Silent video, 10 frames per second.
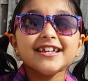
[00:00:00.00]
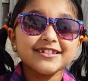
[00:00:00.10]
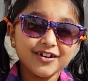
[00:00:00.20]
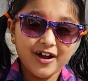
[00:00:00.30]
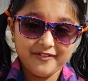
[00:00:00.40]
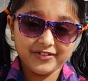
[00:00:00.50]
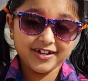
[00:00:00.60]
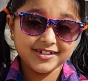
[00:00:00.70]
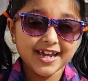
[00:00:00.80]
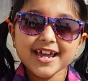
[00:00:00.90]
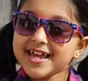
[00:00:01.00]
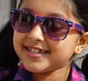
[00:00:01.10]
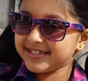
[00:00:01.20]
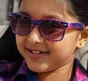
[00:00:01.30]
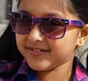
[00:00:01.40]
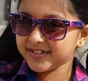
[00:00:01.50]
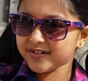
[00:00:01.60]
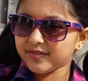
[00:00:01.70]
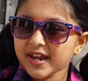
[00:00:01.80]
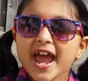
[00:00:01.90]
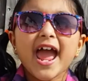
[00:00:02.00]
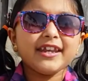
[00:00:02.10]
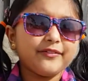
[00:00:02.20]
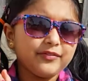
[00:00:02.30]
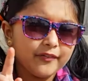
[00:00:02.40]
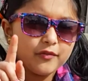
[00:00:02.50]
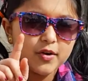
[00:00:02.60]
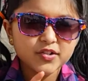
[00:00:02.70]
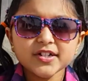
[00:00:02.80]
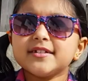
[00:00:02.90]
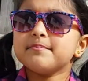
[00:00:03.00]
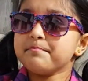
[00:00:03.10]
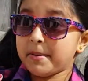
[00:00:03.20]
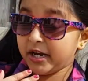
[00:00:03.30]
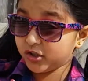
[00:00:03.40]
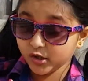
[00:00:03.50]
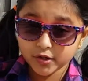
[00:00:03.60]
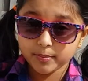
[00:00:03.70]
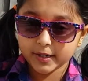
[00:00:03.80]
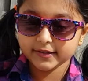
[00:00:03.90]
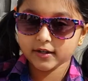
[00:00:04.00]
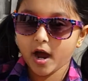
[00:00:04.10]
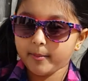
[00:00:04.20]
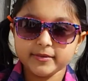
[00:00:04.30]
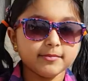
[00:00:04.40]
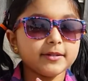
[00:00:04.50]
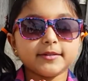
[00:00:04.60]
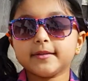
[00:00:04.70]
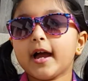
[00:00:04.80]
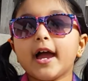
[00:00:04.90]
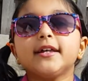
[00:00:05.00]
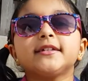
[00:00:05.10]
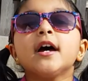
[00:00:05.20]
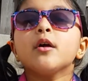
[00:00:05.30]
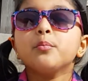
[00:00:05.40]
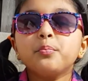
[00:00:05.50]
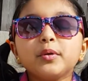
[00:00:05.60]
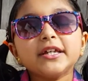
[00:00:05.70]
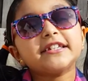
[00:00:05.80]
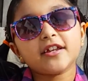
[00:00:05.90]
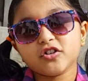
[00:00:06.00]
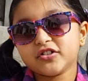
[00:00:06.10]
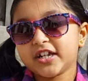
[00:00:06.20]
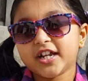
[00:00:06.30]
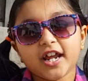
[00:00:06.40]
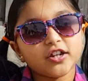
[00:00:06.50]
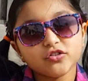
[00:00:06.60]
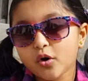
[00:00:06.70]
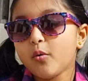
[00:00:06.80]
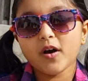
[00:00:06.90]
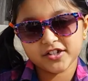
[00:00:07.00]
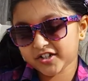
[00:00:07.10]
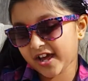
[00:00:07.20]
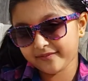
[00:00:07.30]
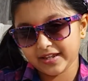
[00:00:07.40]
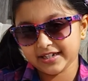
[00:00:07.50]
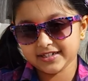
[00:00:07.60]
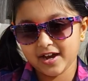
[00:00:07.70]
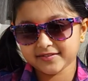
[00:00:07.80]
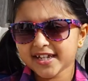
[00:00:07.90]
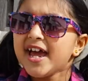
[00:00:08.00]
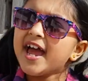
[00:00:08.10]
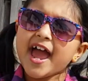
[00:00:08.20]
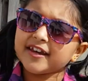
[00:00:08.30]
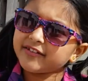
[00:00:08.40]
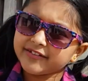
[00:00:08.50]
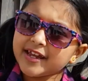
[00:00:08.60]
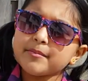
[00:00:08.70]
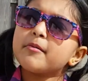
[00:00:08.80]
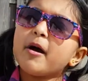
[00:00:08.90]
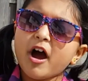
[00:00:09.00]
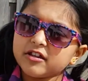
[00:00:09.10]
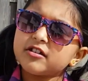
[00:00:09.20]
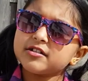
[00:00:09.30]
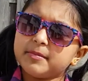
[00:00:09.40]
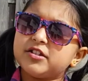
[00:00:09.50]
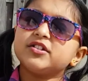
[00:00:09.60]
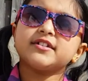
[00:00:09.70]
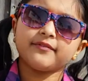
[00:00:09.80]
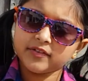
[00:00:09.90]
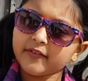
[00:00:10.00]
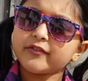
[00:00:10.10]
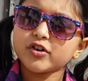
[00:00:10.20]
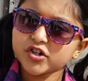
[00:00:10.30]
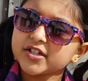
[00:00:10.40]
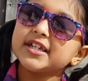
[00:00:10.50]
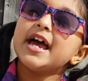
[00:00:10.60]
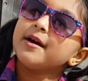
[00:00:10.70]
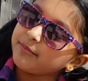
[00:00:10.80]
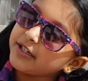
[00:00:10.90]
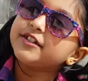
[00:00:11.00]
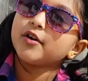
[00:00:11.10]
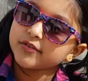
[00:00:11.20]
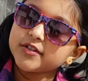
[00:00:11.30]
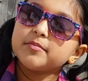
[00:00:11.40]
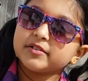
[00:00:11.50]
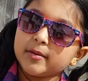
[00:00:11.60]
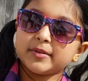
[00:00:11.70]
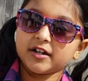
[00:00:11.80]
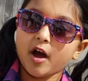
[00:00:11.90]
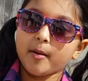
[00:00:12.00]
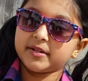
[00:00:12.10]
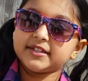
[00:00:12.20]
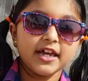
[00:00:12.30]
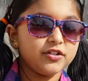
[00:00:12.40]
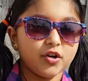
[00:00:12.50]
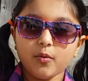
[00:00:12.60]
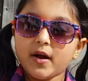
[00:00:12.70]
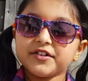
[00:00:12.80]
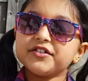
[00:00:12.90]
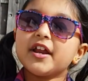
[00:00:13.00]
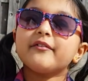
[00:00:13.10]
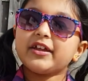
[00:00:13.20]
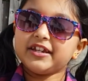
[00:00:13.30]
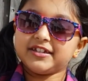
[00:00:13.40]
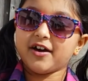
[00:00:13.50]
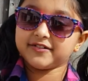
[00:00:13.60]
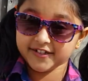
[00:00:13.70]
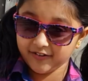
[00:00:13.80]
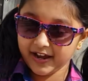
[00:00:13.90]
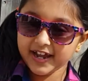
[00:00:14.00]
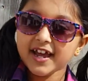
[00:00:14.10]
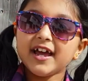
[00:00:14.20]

So have a good day. See you soon. And if you have questions, make sure you put in the comments because, guys, please understand I don't want you to have any doubts. And same about other speeches. If you have questions, please also put them in the comments. I don't want you to have any doubts, okay?